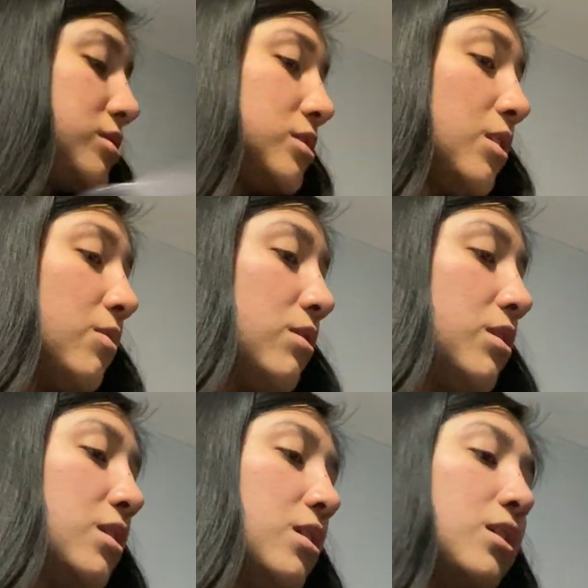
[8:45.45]
So
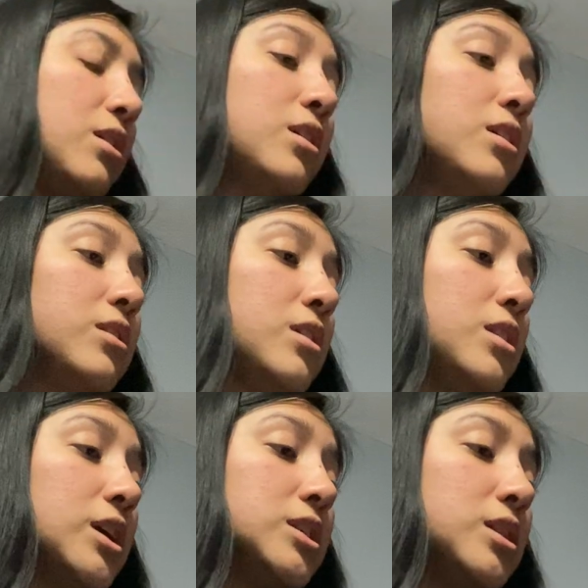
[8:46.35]
the
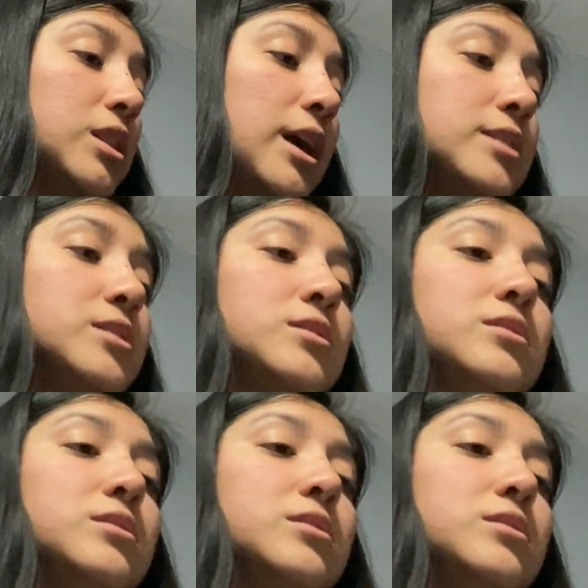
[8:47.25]
next and last